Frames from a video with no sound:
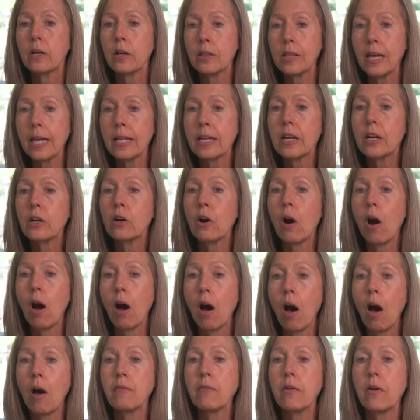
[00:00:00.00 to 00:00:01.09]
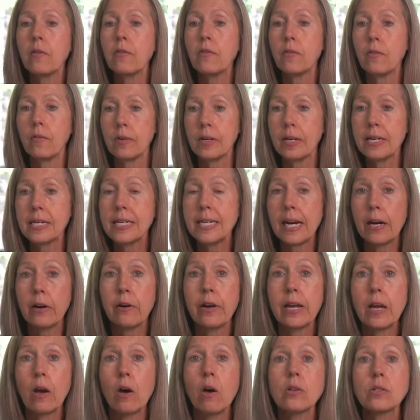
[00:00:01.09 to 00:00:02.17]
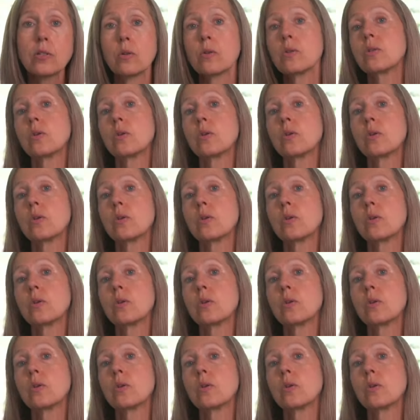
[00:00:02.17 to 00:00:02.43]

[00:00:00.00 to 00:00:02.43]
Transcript: Good that you're off of dairy also.